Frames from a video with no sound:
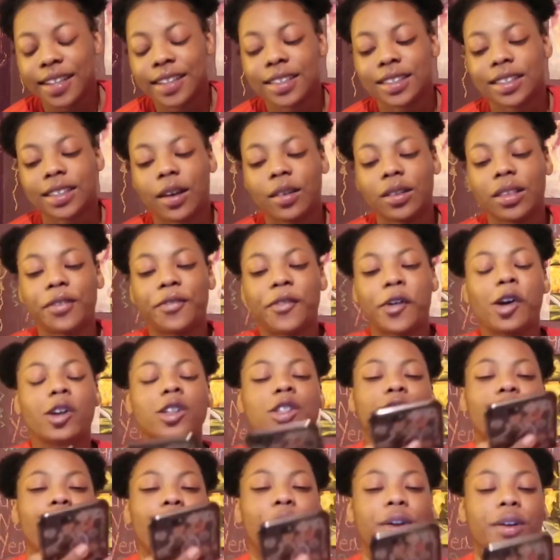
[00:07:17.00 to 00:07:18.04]
So the
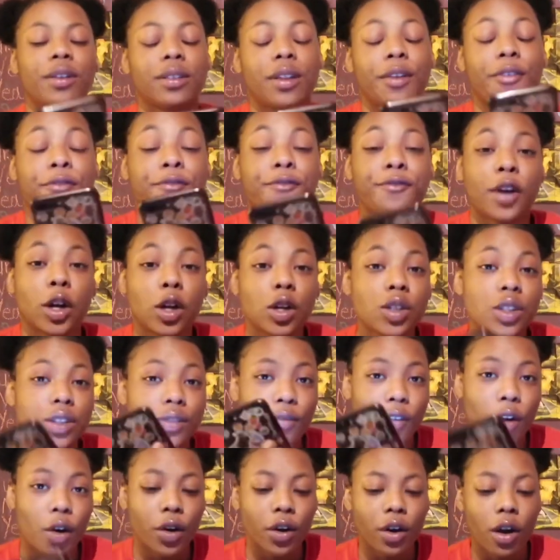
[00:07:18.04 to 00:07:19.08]
first folder, the first
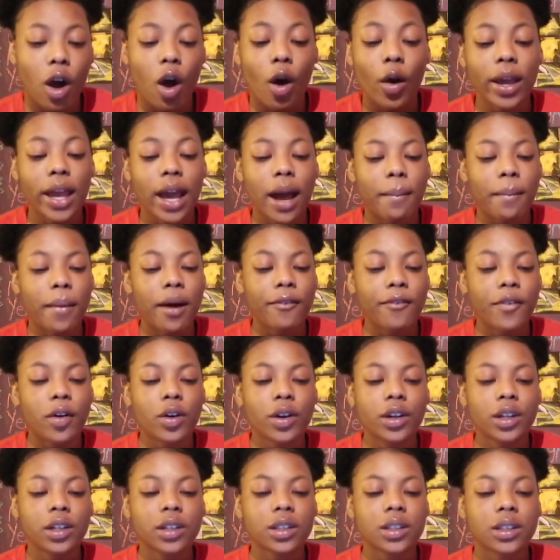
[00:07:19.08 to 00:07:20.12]
folder, oh yeah, my
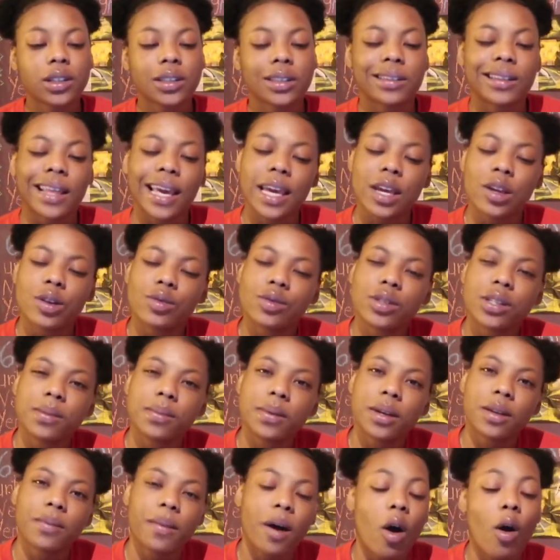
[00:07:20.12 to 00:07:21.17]
folders, they used to
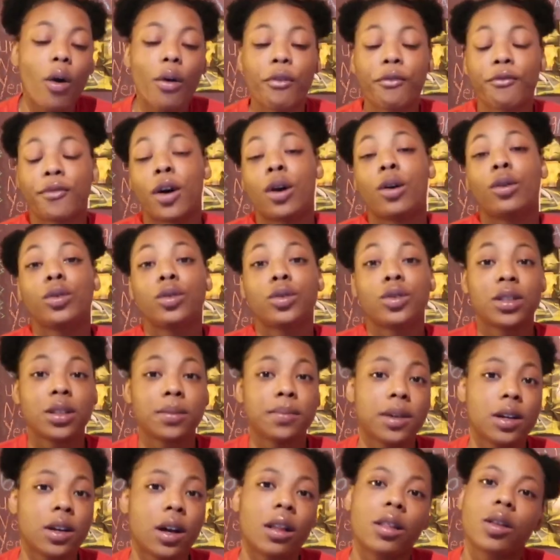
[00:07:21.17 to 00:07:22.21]
be, my whole phone used to
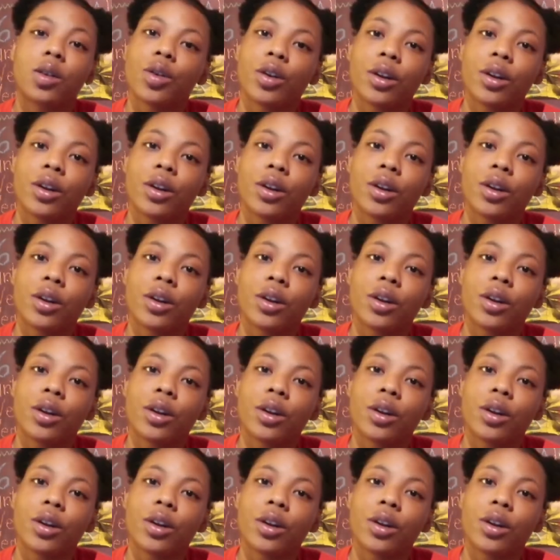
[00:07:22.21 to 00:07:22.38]
be color